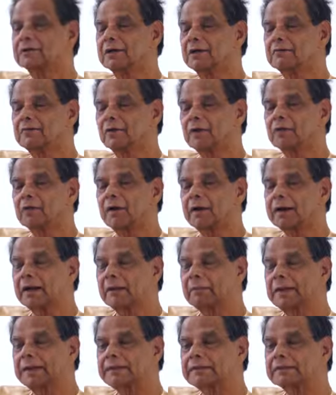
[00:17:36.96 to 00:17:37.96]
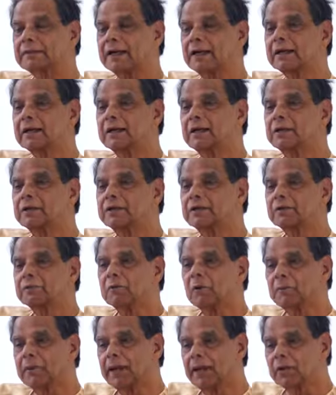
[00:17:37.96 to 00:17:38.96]
Therefore, what it means is that the
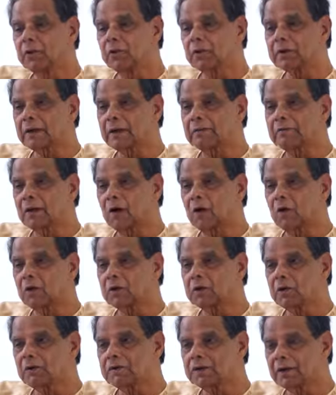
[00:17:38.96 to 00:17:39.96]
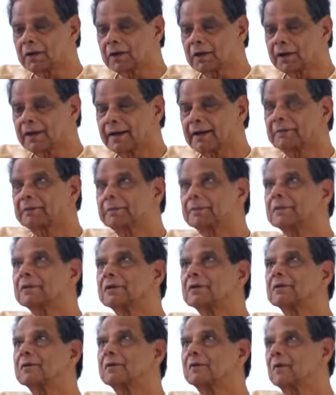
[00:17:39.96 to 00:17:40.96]
moment you come out of that
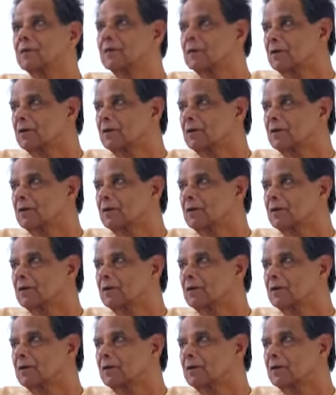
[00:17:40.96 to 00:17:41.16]
dream